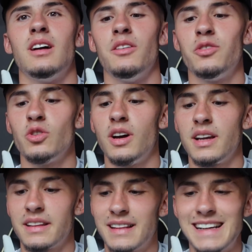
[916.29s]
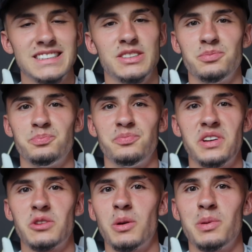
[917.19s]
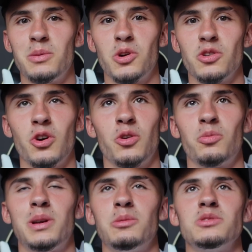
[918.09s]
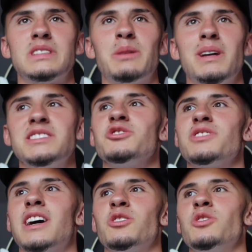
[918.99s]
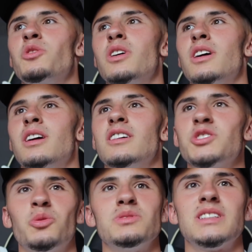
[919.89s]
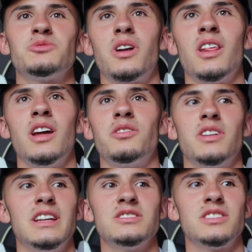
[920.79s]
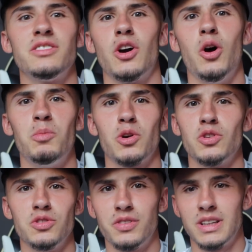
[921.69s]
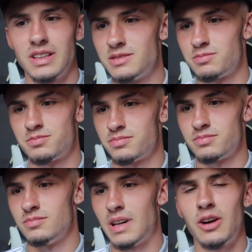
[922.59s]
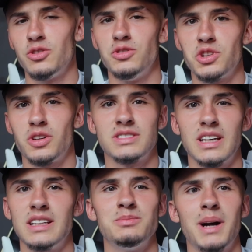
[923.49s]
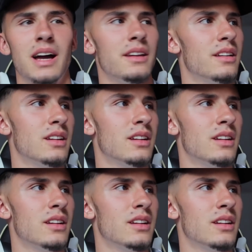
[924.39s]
I feel like that's the thing where people go wrong. People will say Messi or Ronaldo. If someone says one or the other, they instantly think, "Oh my God, you think this, how are you trying to say he's bad?"